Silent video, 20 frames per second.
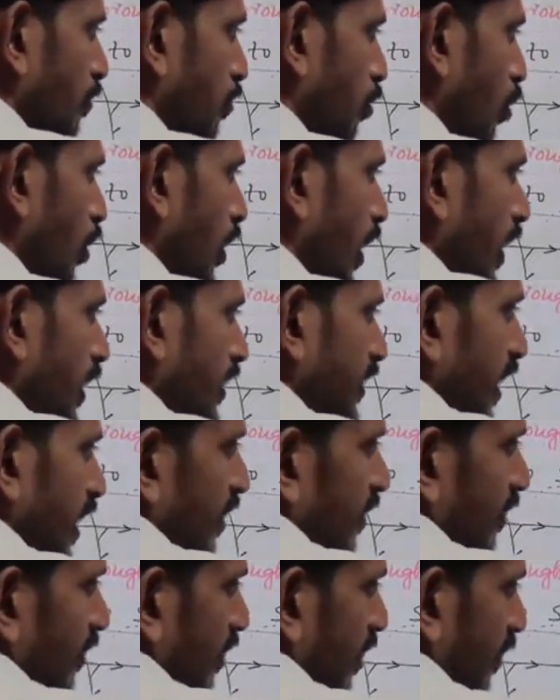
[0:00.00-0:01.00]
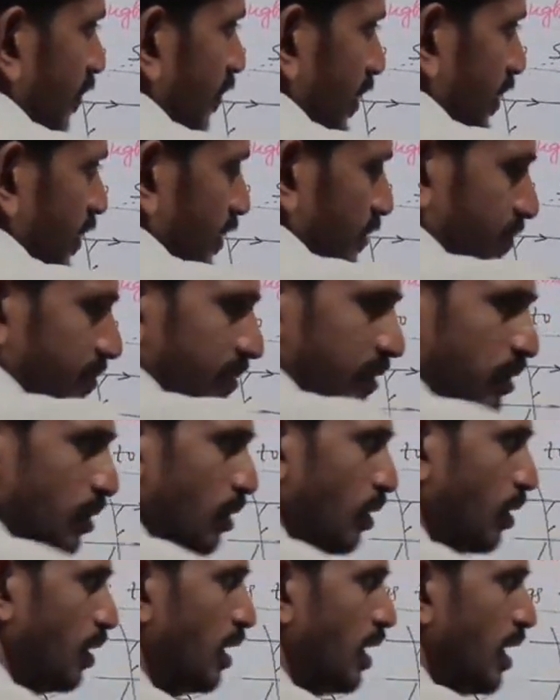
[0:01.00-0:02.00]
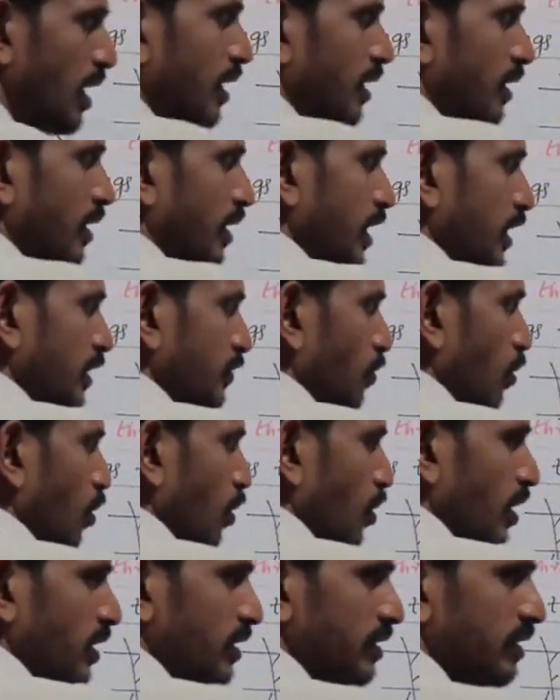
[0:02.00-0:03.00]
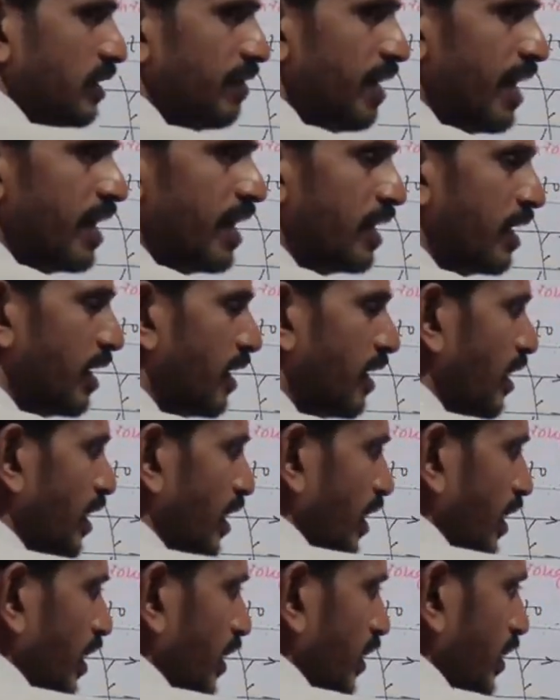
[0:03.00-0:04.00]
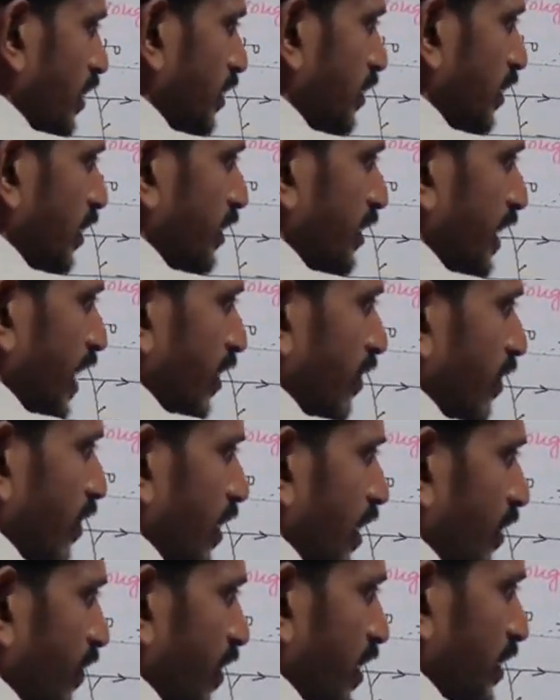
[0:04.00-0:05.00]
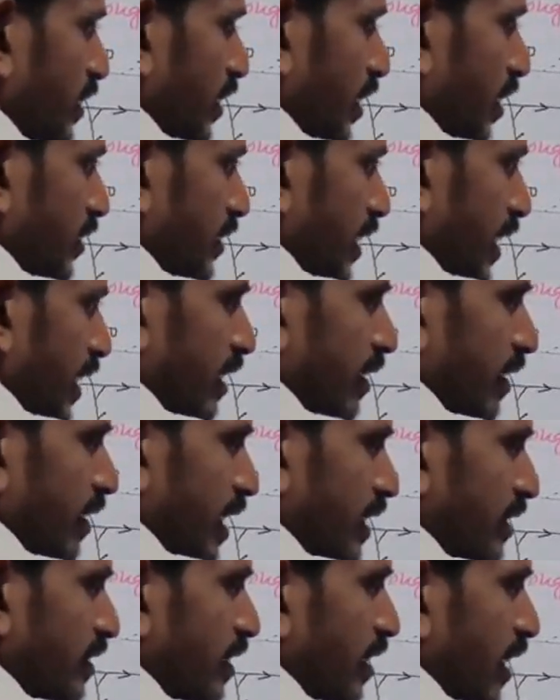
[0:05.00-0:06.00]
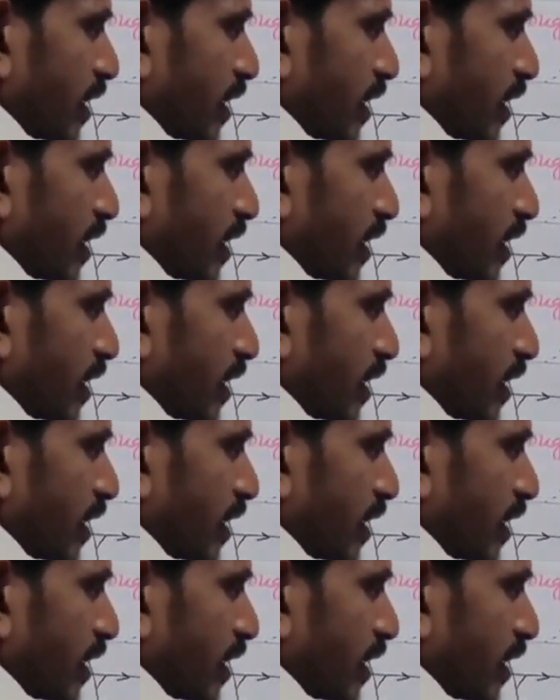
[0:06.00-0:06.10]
pole and center of curvature. So these focus divide these center of curvature, center radius of